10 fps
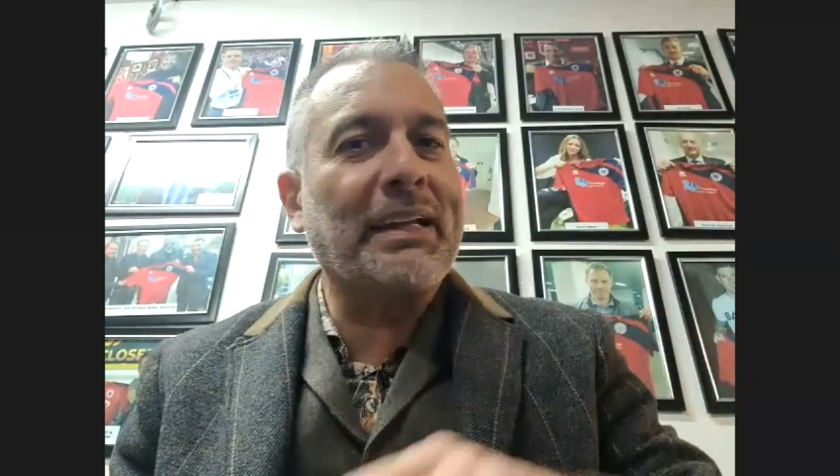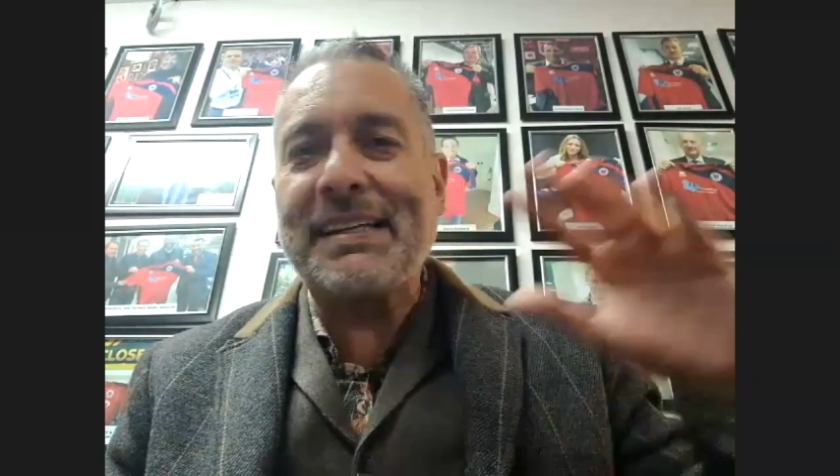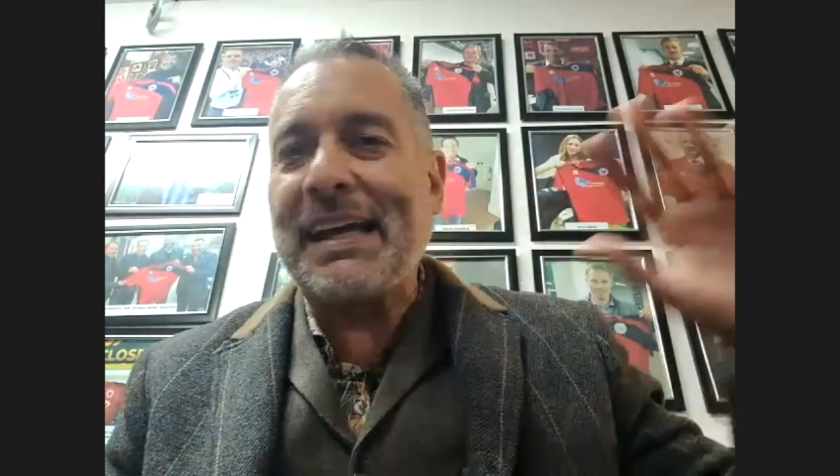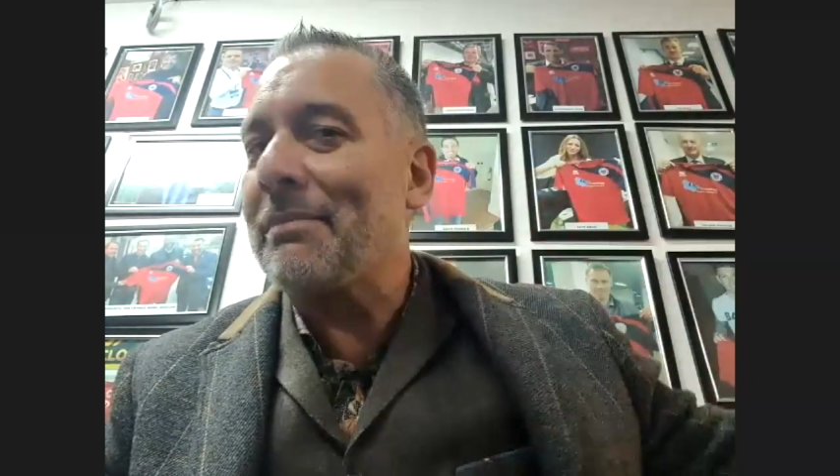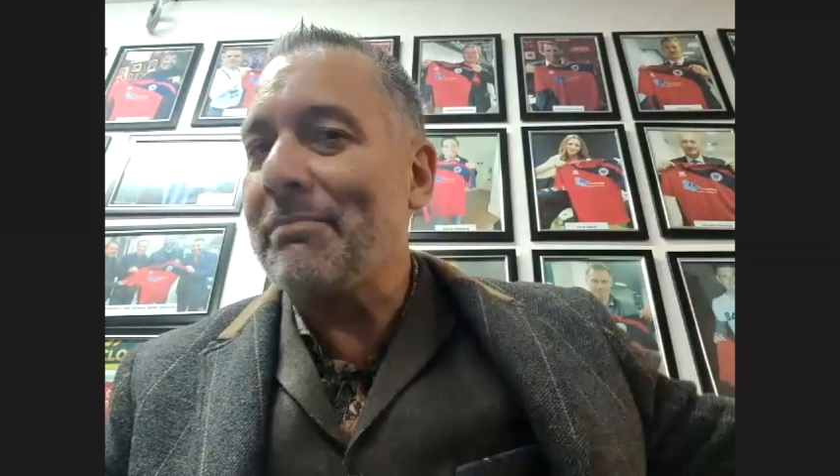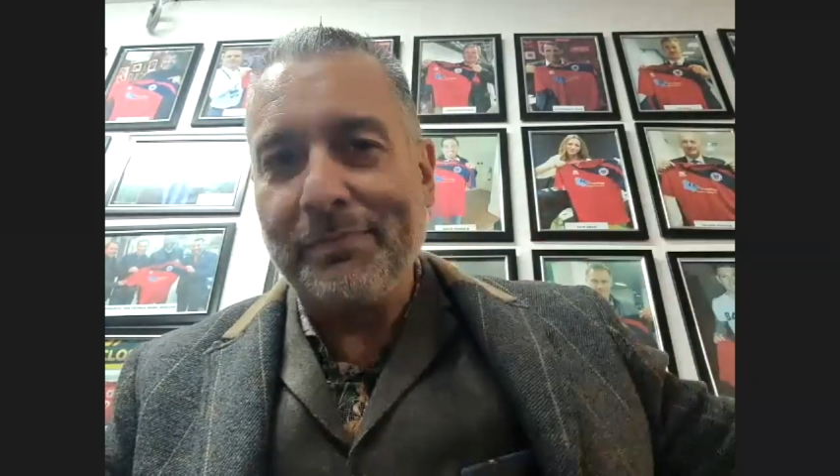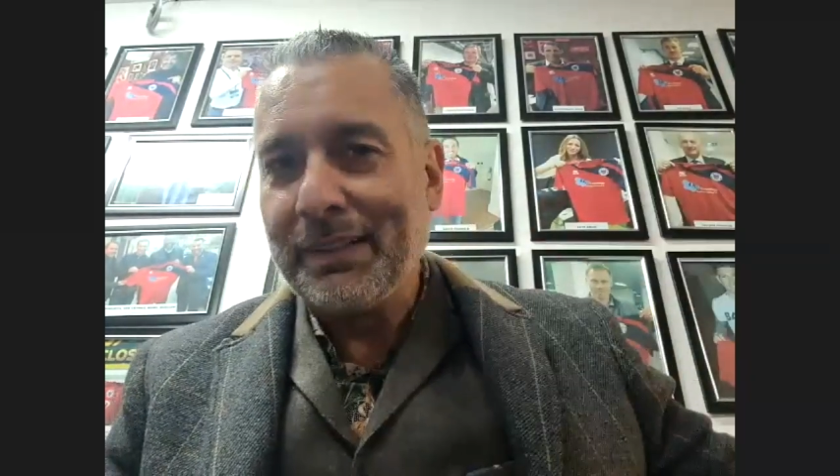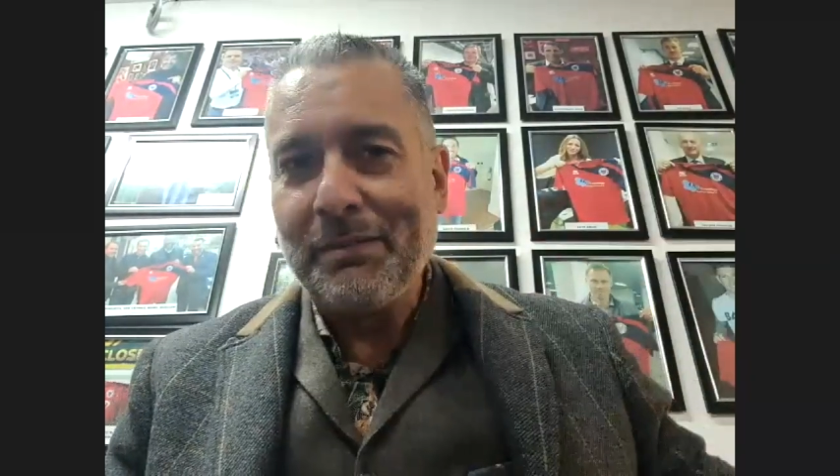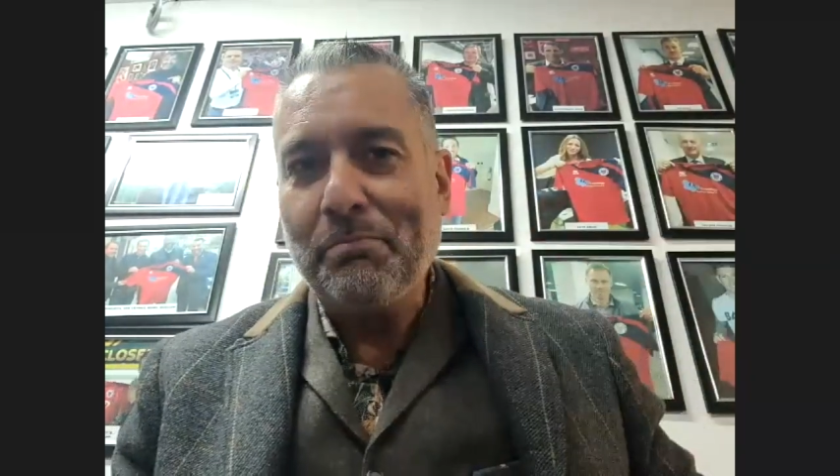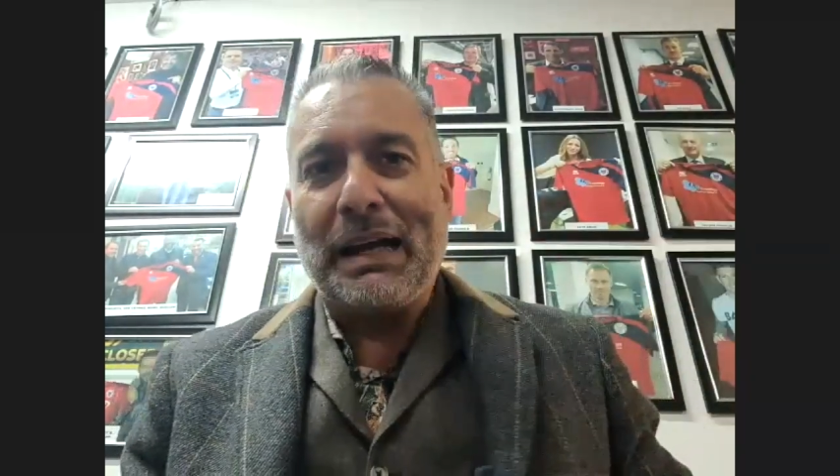time
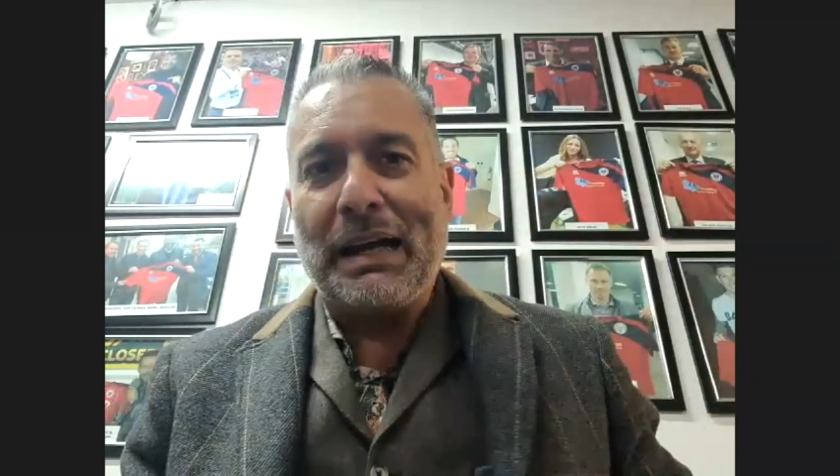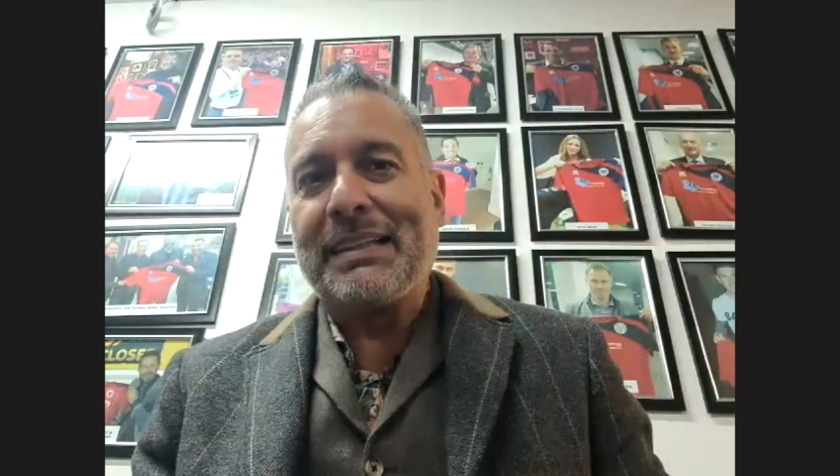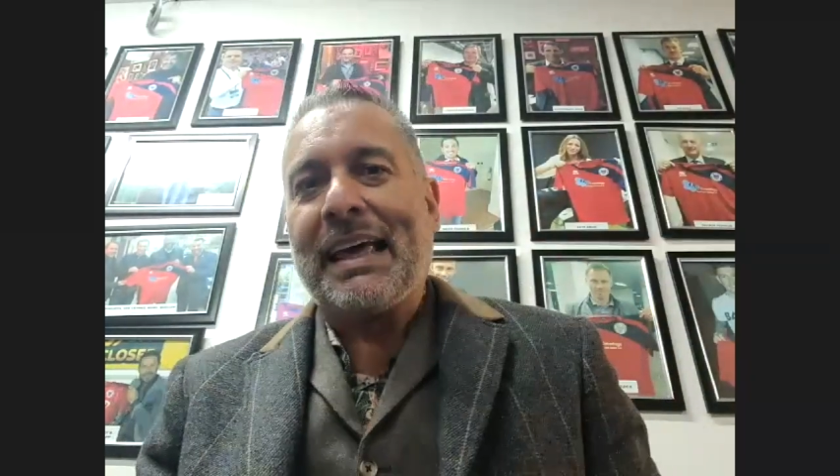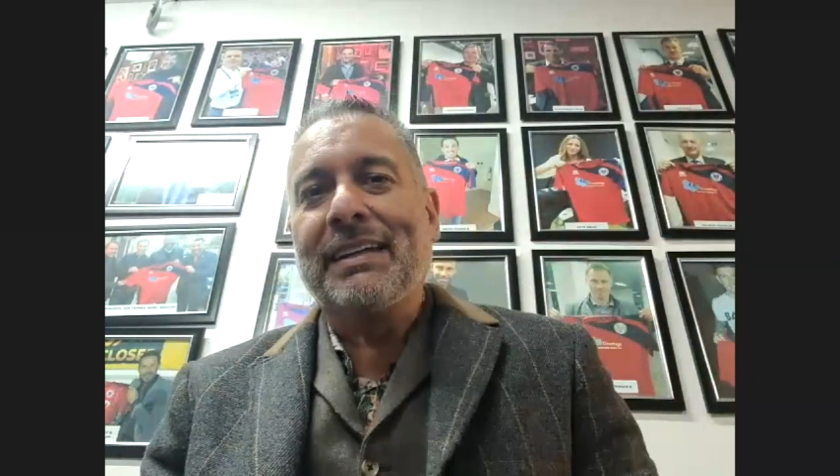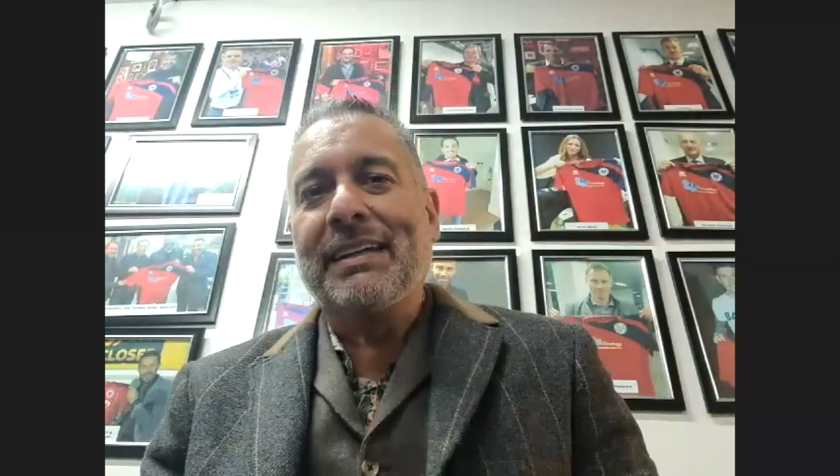back then.